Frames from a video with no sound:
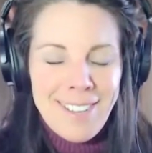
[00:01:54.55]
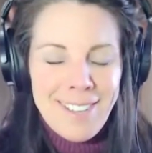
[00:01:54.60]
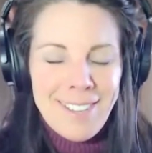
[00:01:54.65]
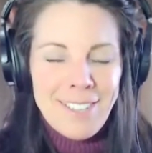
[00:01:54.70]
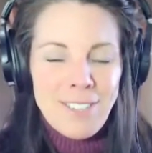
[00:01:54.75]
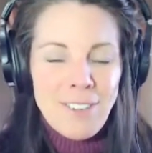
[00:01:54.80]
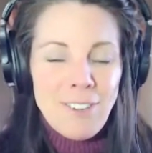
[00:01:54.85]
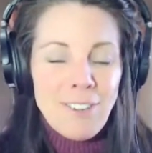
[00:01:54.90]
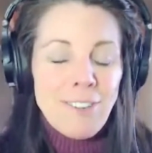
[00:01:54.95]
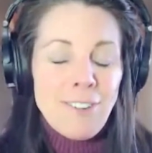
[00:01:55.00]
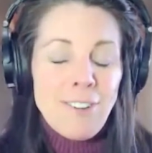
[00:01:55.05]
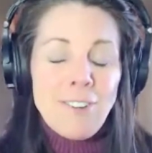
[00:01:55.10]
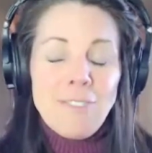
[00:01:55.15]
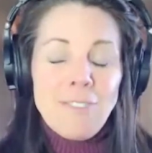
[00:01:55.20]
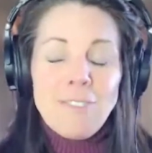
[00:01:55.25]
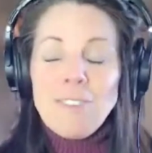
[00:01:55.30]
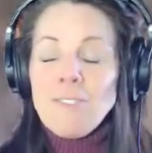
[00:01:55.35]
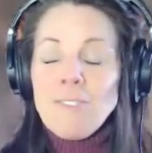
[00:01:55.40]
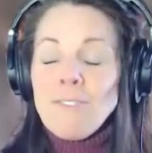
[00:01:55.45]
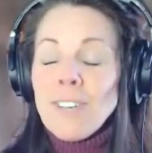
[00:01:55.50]
So I don't know
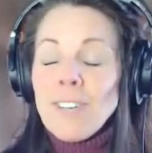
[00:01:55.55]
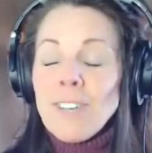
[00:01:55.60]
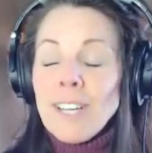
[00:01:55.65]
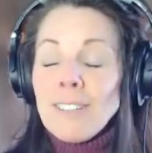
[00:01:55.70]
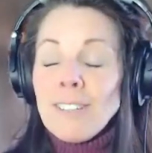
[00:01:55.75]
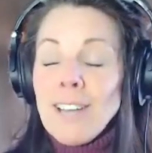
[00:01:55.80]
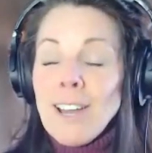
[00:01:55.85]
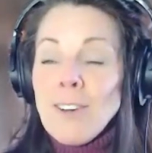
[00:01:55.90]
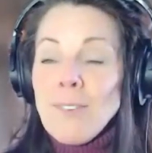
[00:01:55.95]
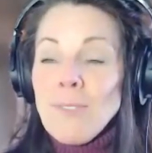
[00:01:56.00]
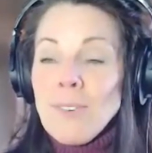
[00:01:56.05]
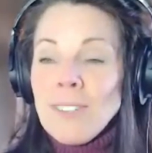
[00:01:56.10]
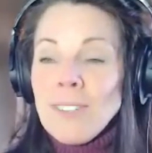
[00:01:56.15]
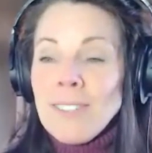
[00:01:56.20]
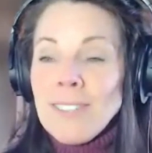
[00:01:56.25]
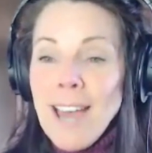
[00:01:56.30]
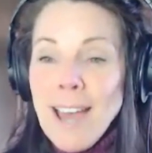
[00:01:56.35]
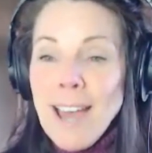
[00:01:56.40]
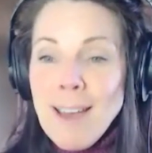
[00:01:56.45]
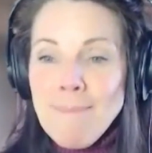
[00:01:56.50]
if you've figured out what
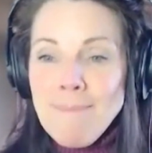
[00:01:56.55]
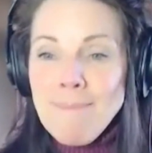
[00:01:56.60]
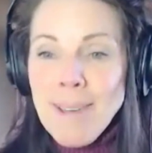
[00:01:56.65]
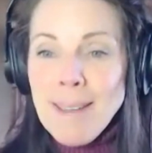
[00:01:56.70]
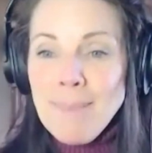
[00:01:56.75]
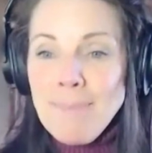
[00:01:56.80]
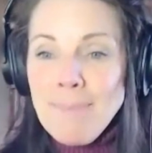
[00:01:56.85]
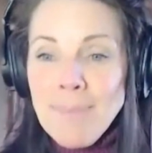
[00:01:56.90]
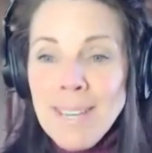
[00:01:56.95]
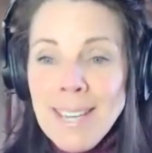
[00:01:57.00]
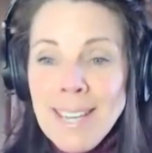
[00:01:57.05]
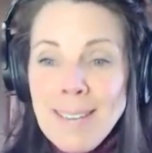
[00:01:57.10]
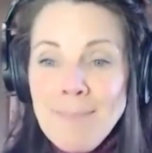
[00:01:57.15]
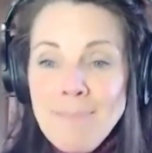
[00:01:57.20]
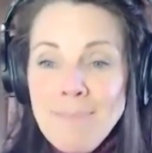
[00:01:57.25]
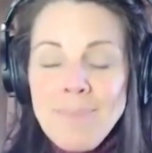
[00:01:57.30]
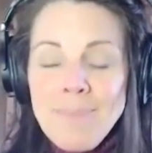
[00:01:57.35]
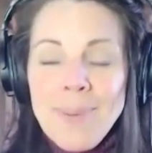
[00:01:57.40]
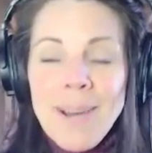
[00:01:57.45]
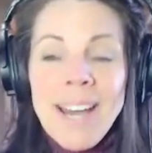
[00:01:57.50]
that might
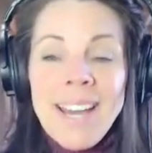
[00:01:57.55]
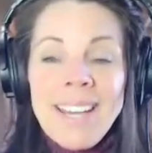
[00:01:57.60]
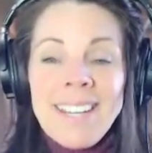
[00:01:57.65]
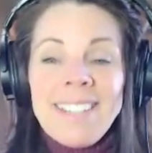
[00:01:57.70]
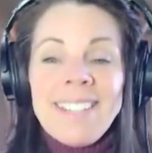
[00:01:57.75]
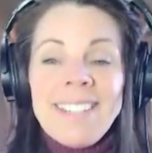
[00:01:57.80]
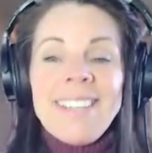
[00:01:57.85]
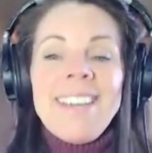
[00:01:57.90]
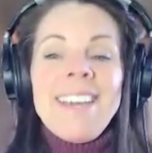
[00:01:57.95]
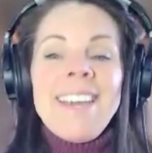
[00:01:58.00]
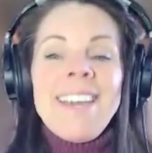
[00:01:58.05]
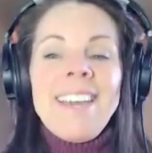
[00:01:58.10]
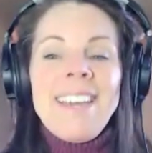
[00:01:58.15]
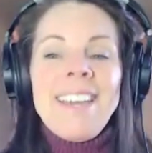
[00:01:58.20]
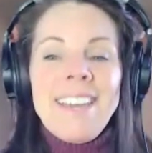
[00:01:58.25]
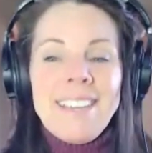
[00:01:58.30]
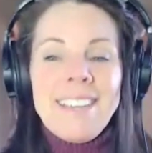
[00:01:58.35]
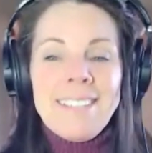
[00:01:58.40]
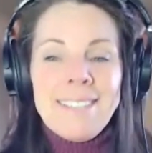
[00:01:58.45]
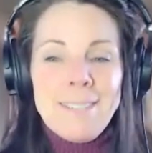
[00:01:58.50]
be, but
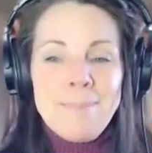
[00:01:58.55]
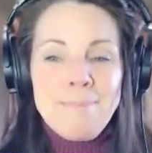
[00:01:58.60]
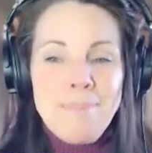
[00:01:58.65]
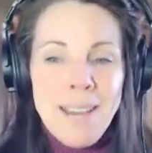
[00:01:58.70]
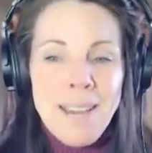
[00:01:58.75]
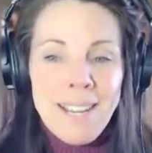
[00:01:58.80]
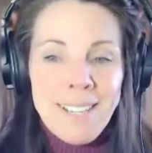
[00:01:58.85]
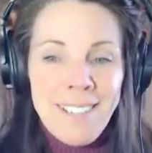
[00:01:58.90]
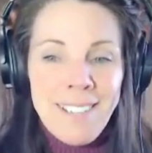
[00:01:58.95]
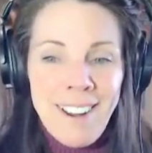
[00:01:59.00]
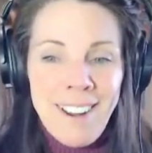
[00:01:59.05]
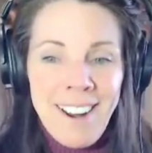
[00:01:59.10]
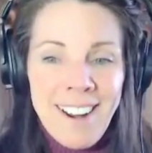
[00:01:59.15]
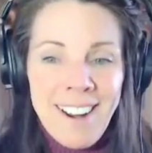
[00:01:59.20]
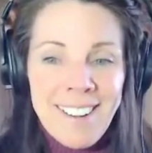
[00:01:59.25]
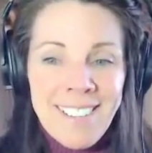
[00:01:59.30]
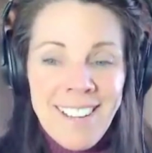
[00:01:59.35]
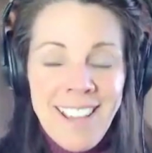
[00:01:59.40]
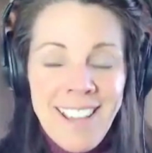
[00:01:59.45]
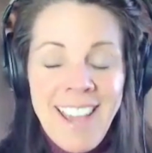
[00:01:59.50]
it's a
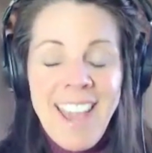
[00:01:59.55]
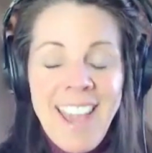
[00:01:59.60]
mudguard,